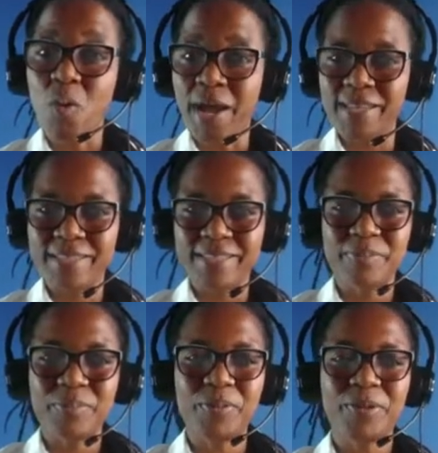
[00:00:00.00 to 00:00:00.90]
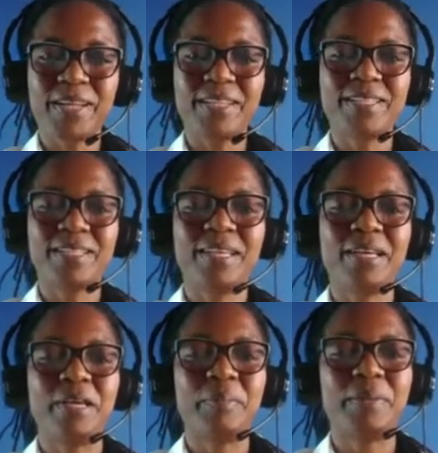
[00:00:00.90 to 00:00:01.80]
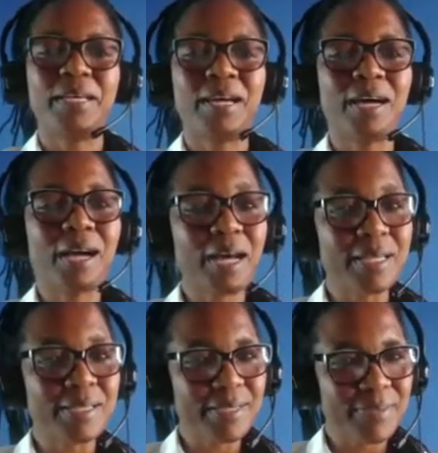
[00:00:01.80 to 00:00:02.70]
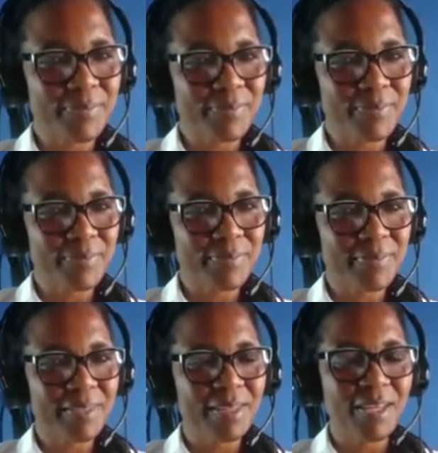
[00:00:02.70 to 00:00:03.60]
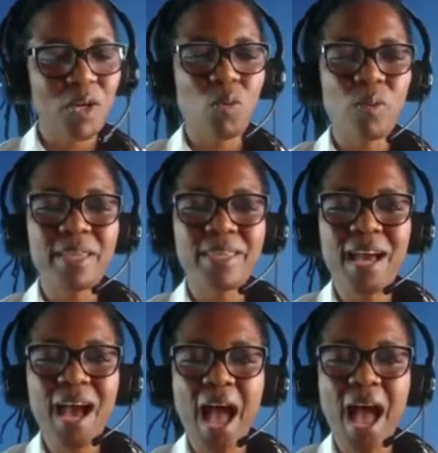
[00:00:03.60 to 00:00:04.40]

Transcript: Why is this important? Because when the